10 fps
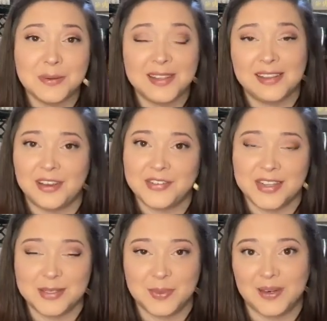really loved
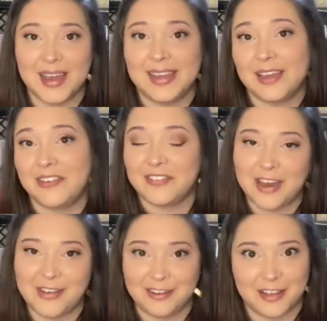this book. I gave it
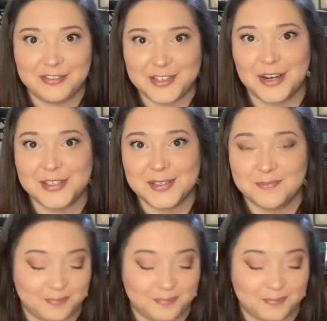5 out of 5 stars.